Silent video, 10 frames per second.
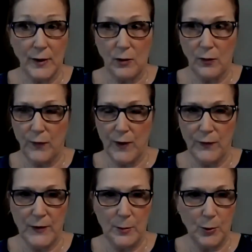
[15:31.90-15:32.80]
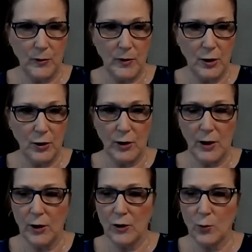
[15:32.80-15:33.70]
if it's 50% you're
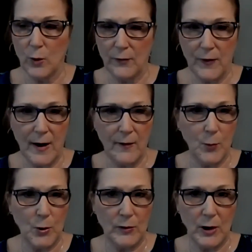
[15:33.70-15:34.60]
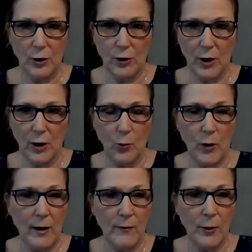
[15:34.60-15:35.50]
carrying, 25% you're carrying,
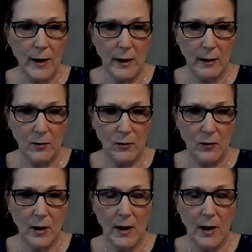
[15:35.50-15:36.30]
whatever it is,